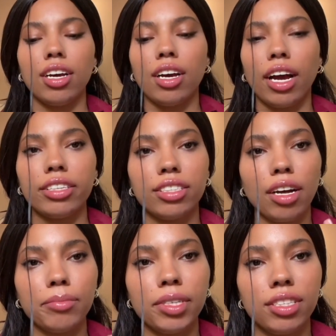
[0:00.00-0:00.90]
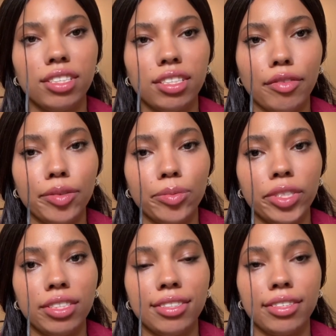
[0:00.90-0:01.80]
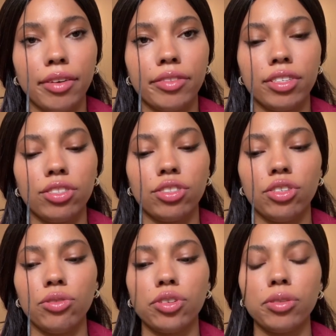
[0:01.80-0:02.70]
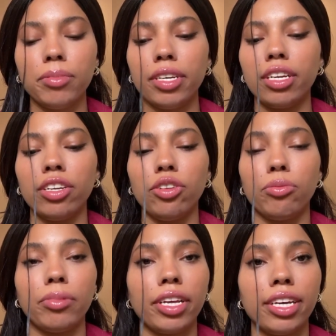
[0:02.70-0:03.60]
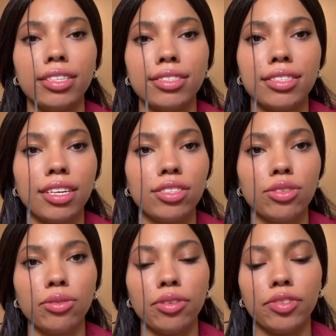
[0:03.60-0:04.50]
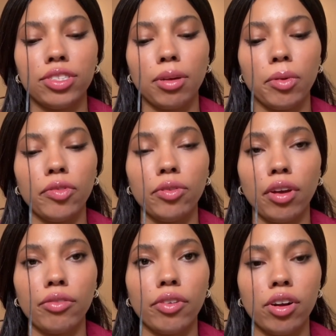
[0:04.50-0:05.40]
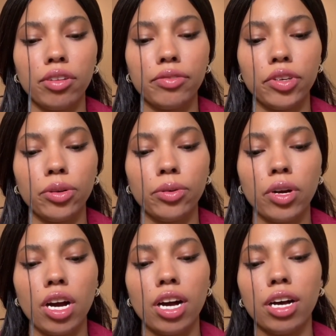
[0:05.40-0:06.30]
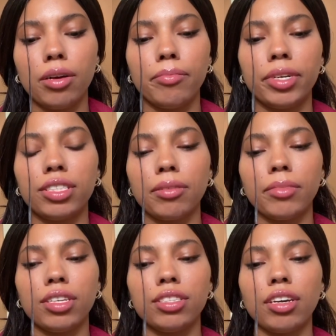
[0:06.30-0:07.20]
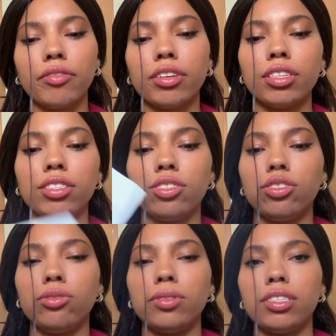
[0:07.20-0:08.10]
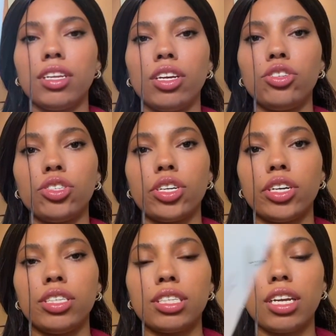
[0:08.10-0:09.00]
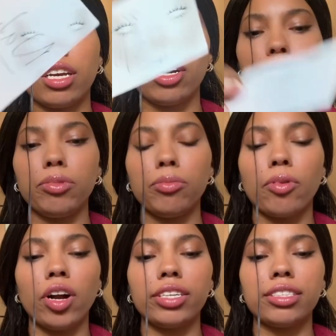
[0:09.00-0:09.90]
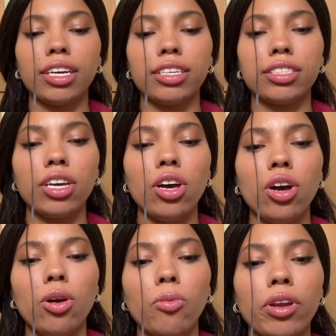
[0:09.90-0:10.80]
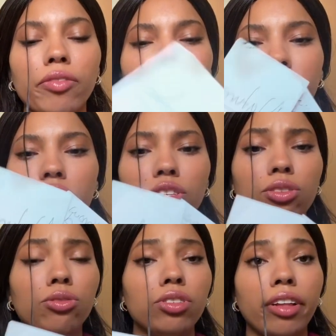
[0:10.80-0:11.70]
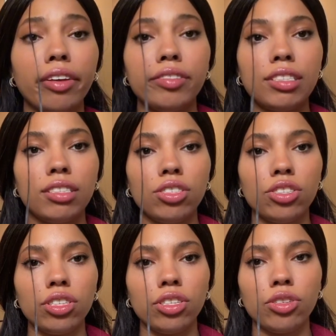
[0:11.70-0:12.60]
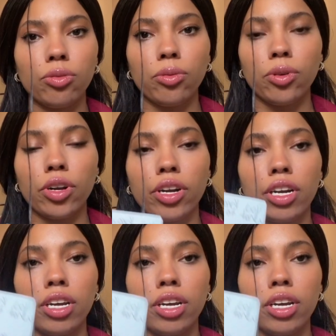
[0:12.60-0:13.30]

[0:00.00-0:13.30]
I stopped it at 717, so you could be getting new plants. That's only for some of you, not for all of you. But something definitely to do with nature is going to help you process whatever this huge life decision or